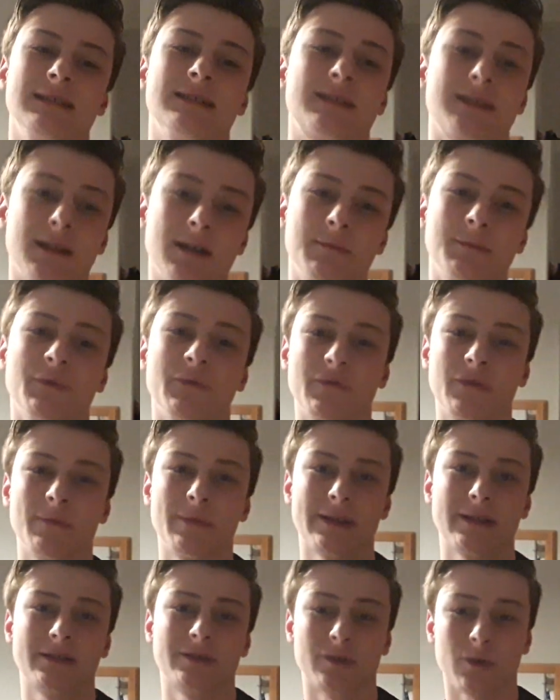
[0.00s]
is some of the
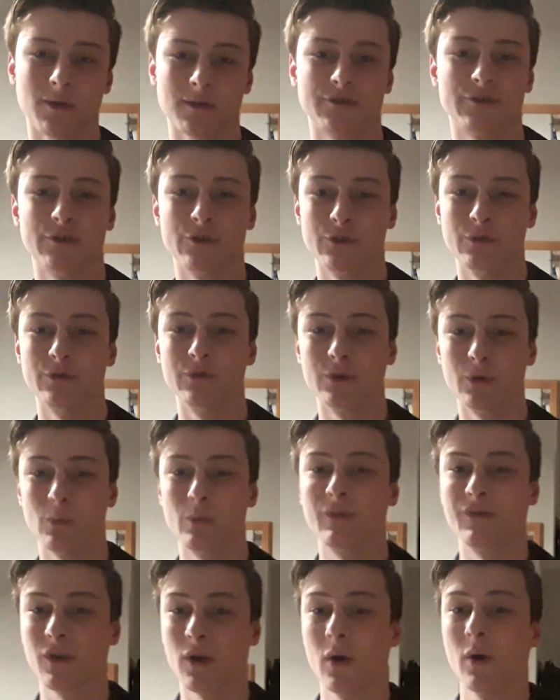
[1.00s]
best Doctor Who that
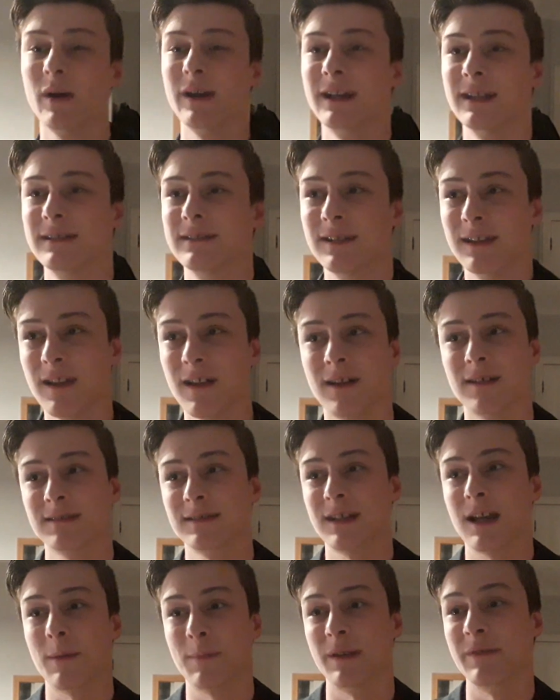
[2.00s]
we've got in the
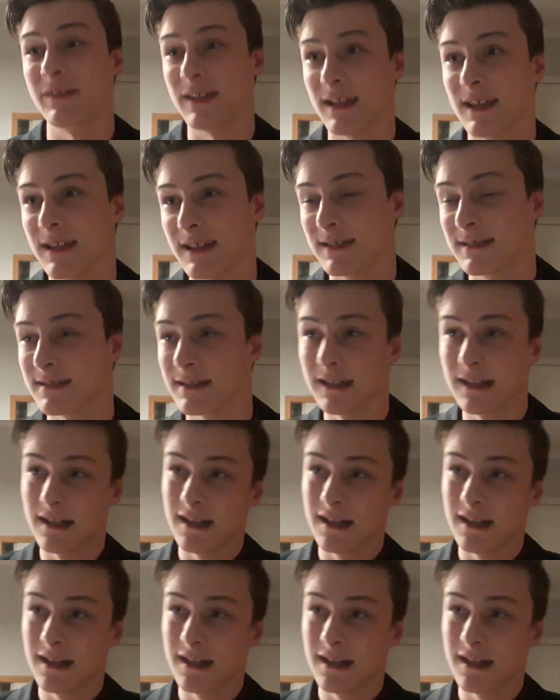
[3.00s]
last couple of years.